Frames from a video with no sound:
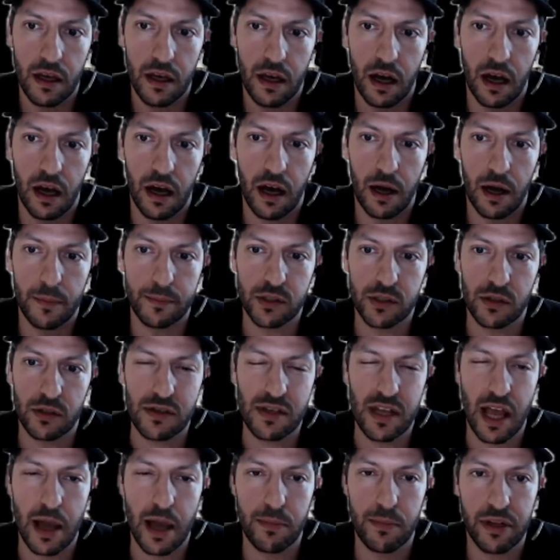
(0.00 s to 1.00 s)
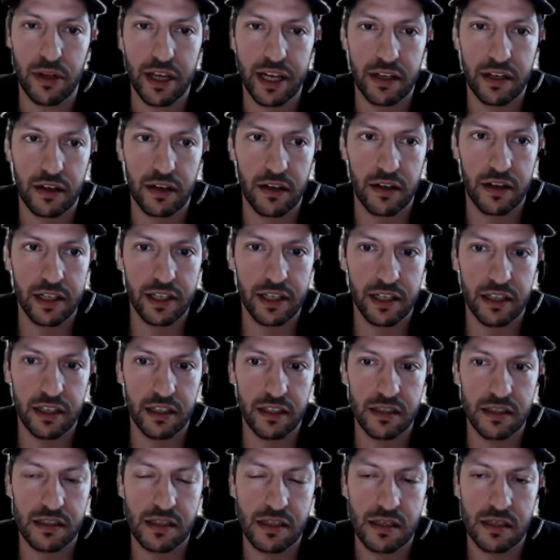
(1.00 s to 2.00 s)
Um, so Slate Planner
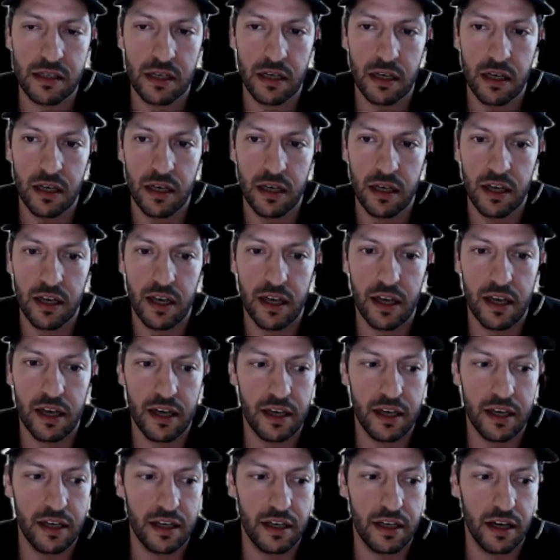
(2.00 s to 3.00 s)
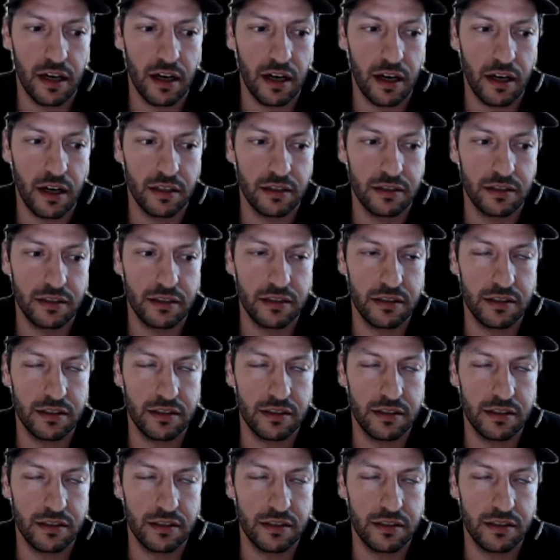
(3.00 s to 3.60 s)
is a uh,